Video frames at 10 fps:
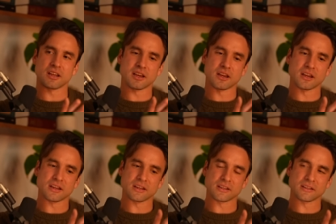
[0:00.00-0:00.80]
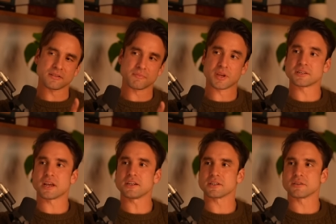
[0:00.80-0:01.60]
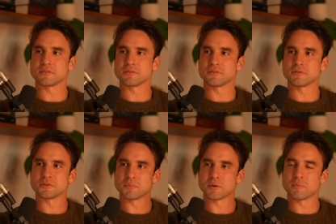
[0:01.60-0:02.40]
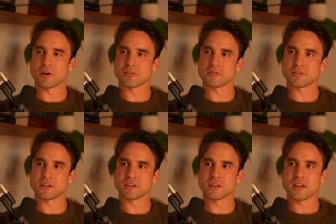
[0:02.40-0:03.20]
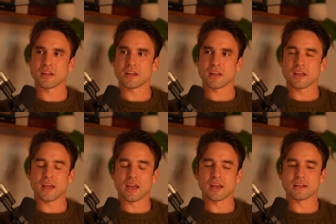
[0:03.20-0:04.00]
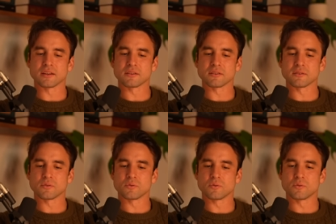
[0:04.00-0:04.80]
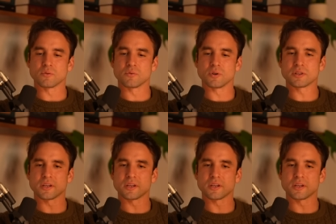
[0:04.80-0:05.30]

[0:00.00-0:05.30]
Uh, meditation was a big part of the thing. Sure. And one